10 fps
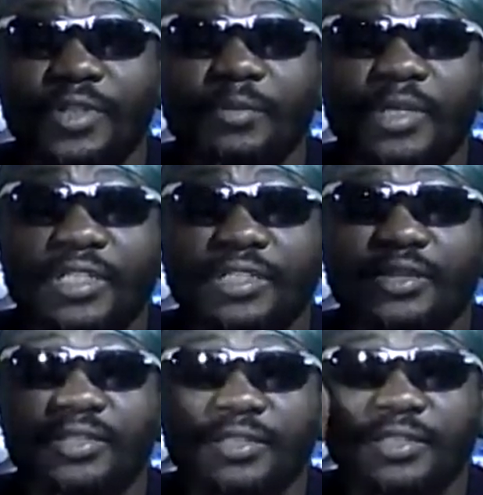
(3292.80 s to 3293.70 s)
No,
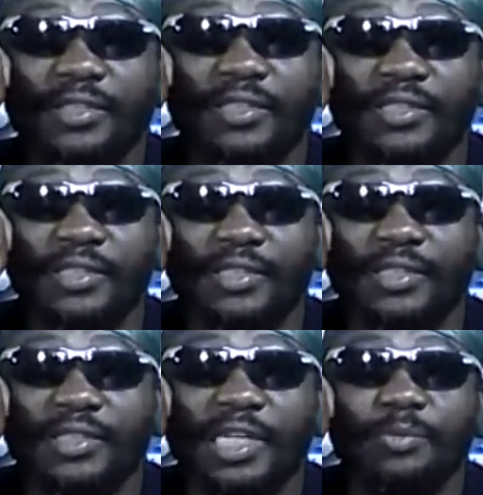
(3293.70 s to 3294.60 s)
man,
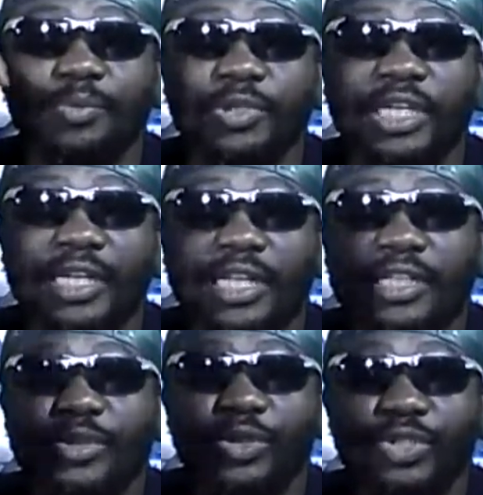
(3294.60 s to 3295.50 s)
that put an
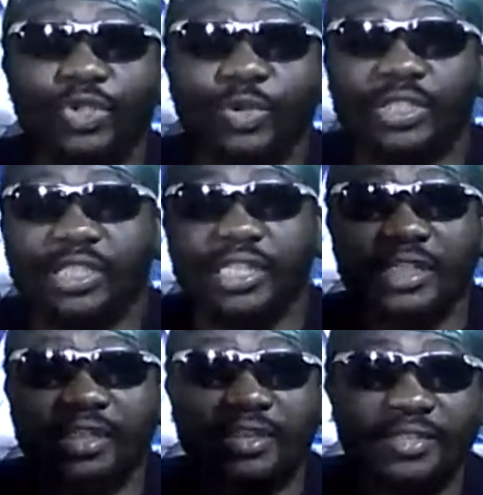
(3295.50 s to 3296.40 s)
end to the Jewish
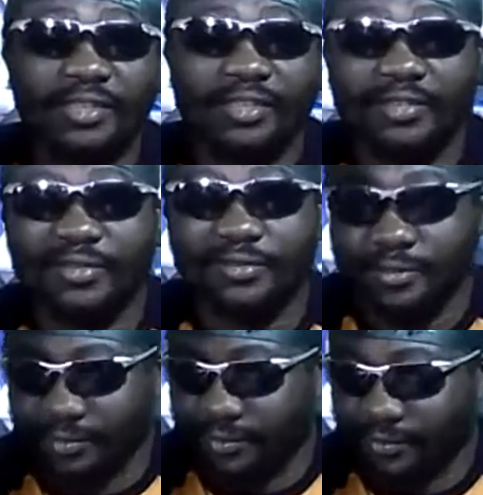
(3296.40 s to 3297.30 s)
state
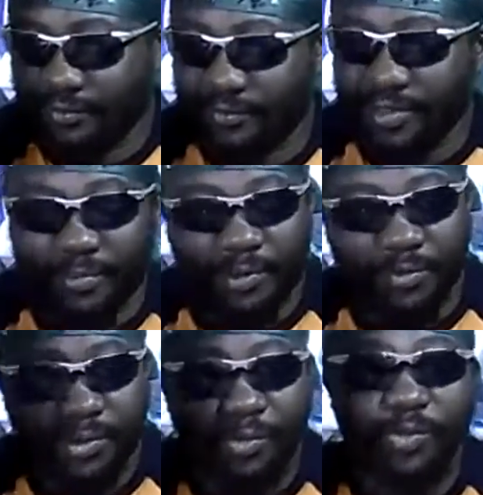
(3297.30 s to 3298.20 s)
from the
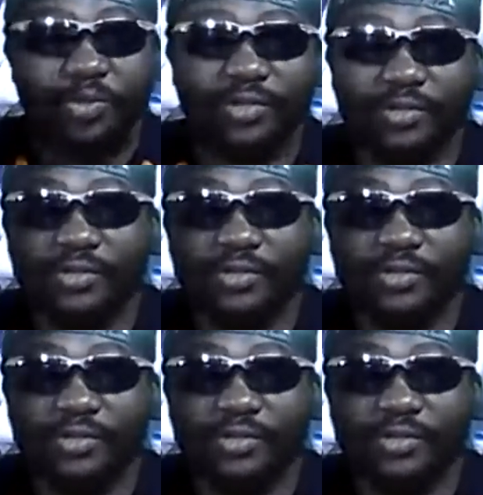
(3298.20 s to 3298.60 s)
book.